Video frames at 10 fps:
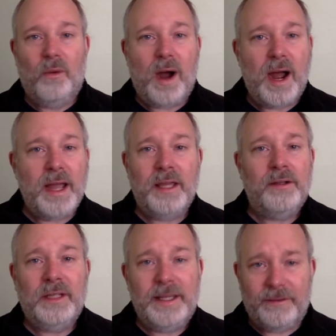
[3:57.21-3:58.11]
why are
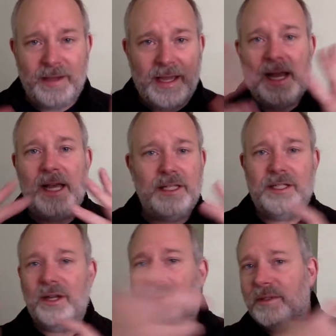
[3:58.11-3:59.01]
you leaving
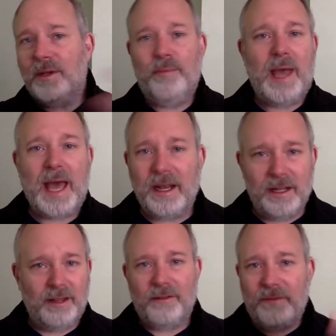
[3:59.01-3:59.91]
us? Don't
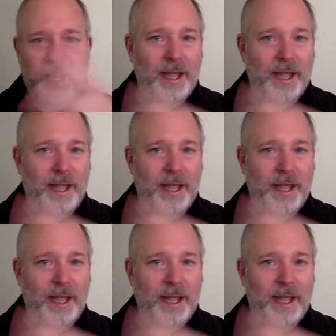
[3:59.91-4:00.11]
abandon the